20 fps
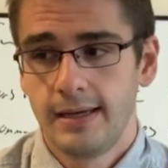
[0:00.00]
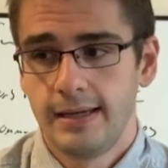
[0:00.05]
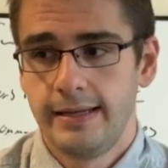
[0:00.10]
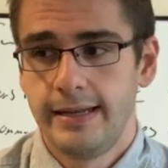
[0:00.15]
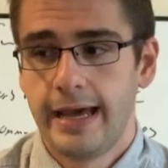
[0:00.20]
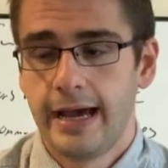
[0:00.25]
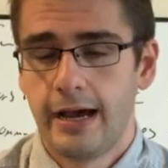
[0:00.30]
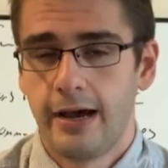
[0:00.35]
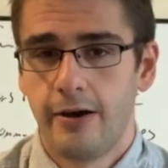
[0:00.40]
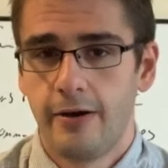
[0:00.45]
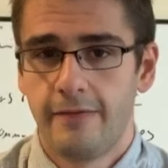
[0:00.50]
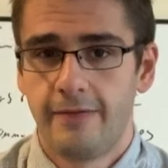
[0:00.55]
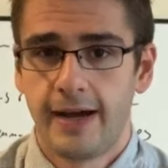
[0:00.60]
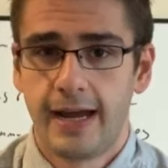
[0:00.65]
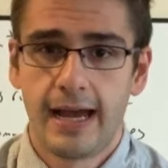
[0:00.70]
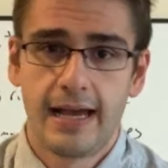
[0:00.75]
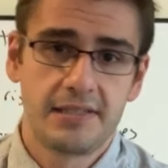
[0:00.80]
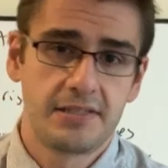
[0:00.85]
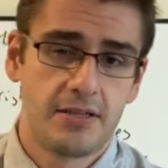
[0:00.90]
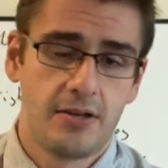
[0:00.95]
Now, if I
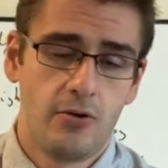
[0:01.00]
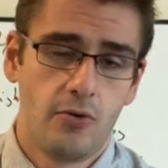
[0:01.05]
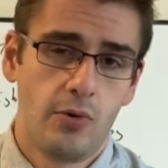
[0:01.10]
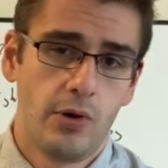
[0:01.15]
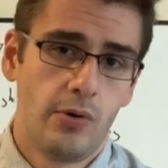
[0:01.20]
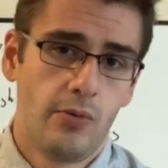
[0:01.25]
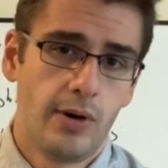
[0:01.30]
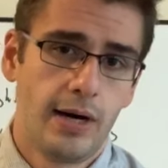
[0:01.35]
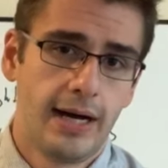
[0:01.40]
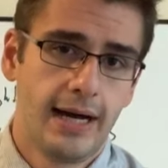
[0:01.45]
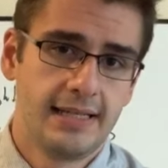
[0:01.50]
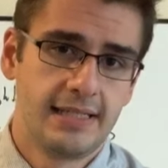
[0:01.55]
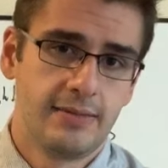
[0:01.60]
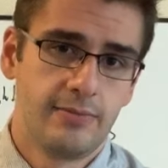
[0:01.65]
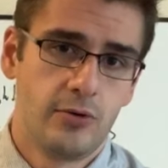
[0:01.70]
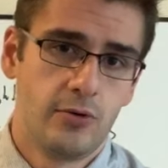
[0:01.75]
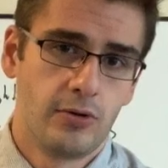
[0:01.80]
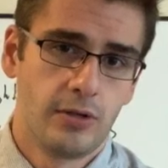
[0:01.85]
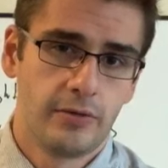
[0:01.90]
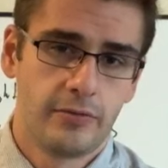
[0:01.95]
ask you, well, why is it
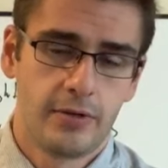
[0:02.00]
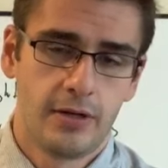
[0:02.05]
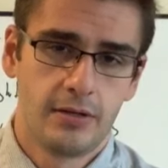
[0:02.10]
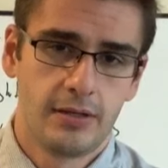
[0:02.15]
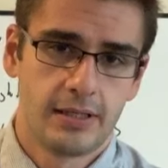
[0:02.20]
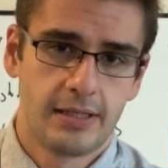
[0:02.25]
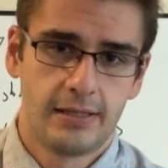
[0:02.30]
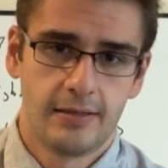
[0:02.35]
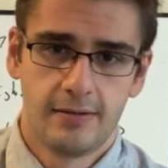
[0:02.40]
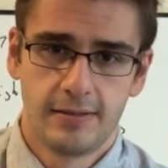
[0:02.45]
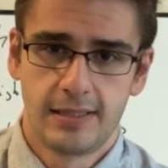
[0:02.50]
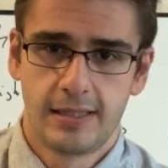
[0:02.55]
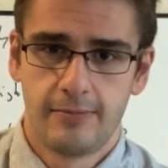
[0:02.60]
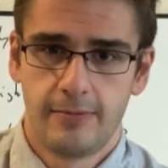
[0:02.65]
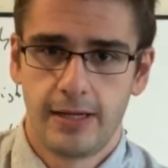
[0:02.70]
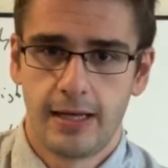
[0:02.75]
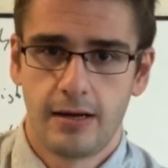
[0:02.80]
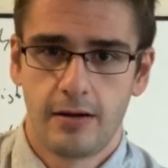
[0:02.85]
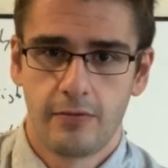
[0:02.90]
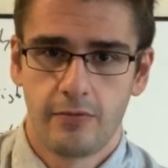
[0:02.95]
morally wrong to kill
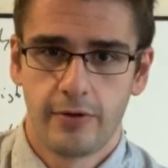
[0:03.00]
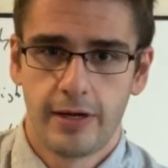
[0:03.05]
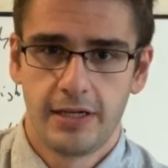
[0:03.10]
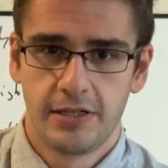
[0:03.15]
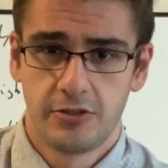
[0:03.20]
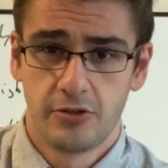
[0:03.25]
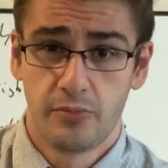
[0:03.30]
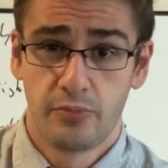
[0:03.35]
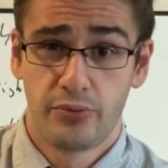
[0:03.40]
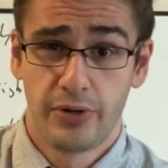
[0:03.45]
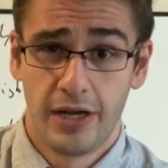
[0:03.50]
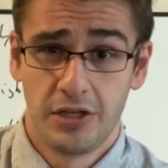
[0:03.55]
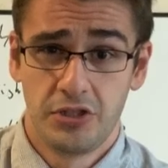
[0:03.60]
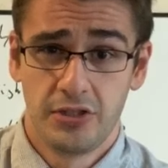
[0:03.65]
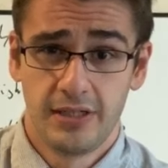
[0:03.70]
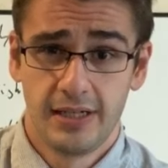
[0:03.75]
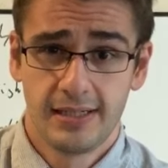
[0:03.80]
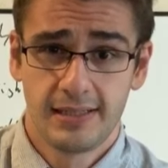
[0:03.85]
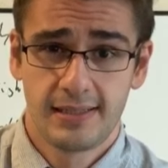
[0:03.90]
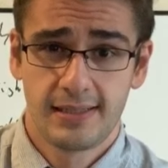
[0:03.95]
someone out of racial
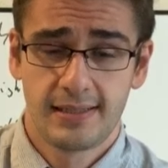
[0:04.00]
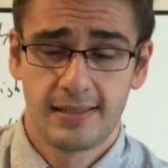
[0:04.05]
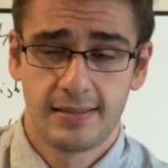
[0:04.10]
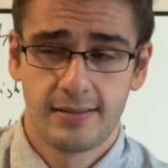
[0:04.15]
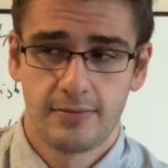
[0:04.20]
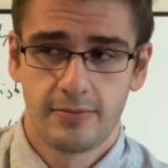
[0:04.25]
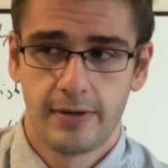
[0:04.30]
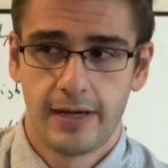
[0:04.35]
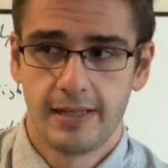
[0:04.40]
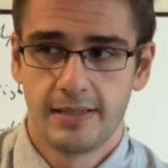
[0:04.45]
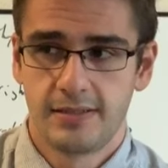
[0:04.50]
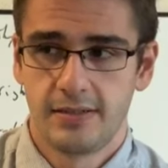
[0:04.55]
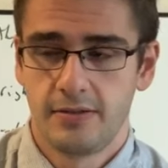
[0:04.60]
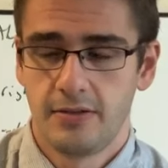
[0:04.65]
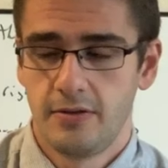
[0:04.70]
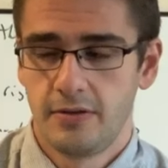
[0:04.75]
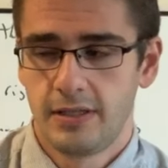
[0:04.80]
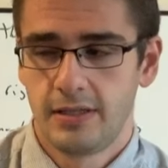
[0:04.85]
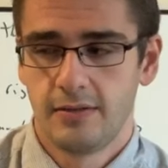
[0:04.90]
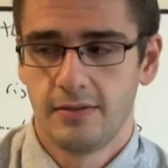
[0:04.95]
prejudice, right? So
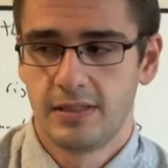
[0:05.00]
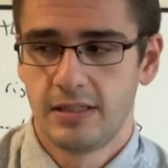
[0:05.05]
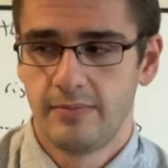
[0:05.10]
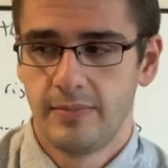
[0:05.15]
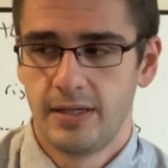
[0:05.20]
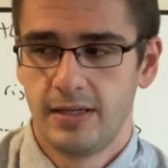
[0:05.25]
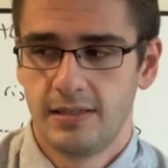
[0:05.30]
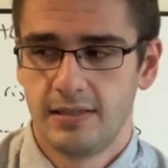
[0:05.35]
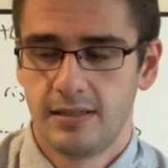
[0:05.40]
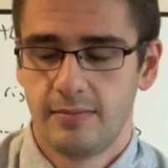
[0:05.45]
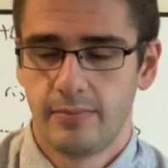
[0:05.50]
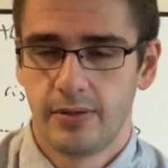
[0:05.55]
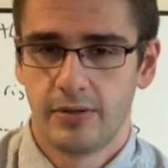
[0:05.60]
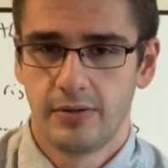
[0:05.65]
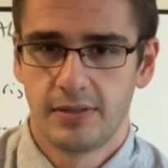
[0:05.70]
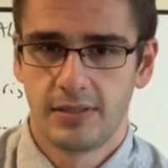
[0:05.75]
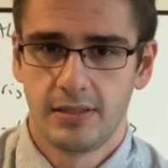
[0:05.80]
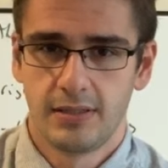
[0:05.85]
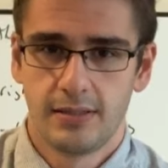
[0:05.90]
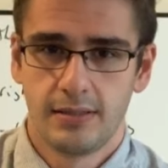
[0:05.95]
you kill some innocent
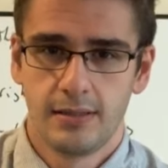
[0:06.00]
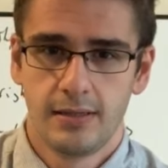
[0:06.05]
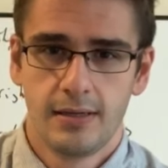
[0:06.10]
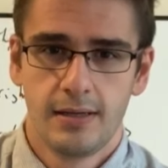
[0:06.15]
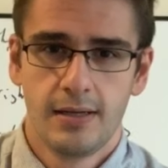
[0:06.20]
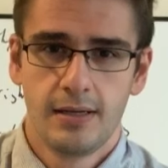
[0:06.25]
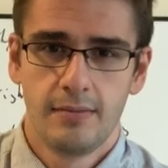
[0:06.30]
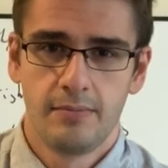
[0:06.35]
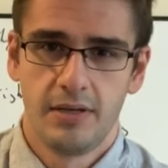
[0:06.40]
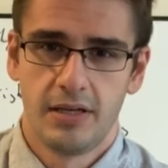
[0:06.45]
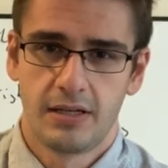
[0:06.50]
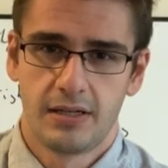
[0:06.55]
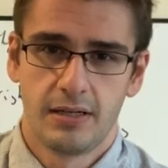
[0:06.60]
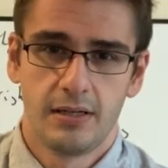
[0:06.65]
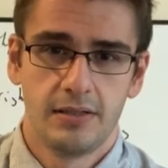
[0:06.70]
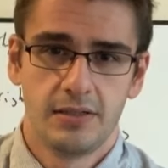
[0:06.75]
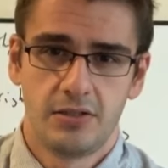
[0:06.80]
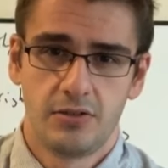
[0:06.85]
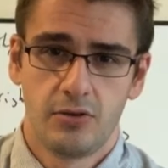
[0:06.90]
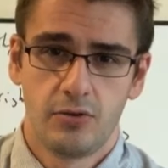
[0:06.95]
person
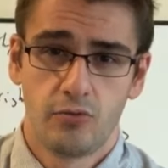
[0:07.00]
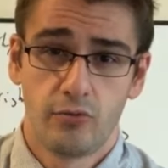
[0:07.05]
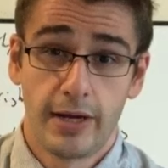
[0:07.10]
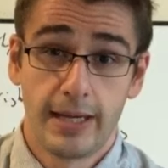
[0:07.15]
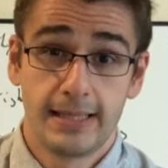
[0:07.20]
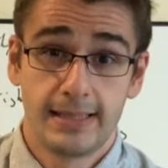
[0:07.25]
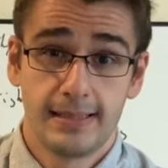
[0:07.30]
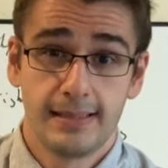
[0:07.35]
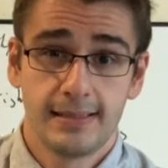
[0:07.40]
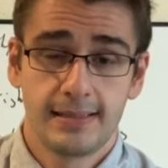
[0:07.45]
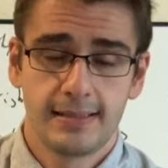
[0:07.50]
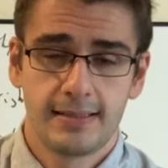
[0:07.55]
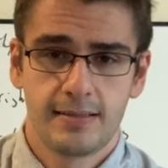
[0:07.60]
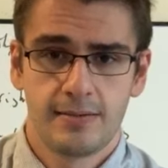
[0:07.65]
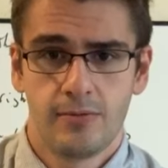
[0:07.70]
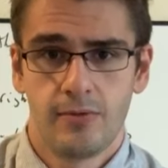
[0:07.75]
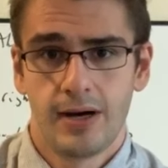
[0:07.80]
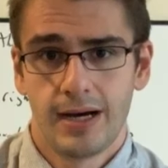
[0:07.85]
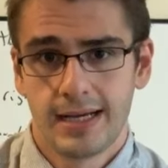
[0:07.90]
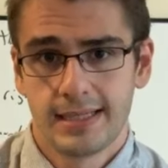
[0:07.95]
because you're racist.
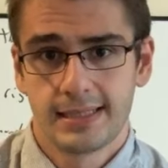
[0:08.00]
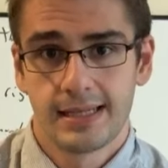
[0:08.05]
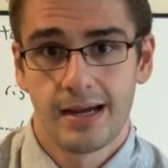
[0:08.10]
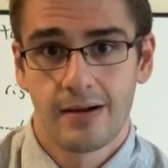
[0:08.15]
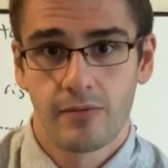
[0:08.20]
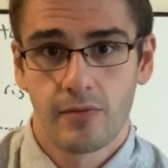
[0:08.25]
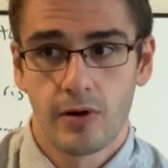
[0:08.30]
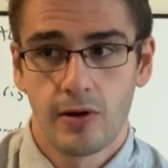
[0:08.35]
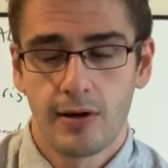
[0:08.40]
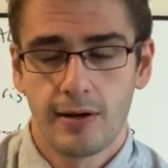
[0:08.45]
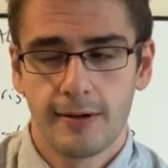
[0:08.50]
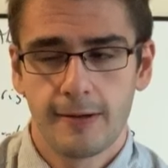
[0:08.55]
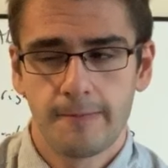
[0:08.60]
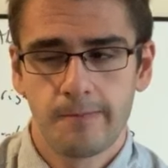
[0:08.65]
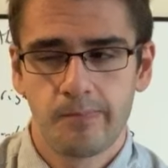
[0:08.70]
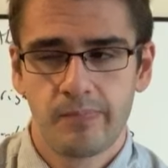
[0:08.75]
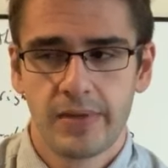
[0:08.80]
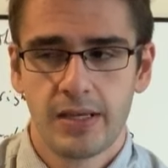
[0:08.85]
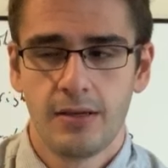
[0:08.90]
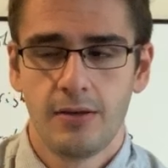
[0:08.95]
Why is that
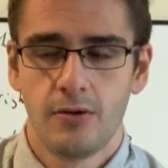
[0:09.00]
wrong?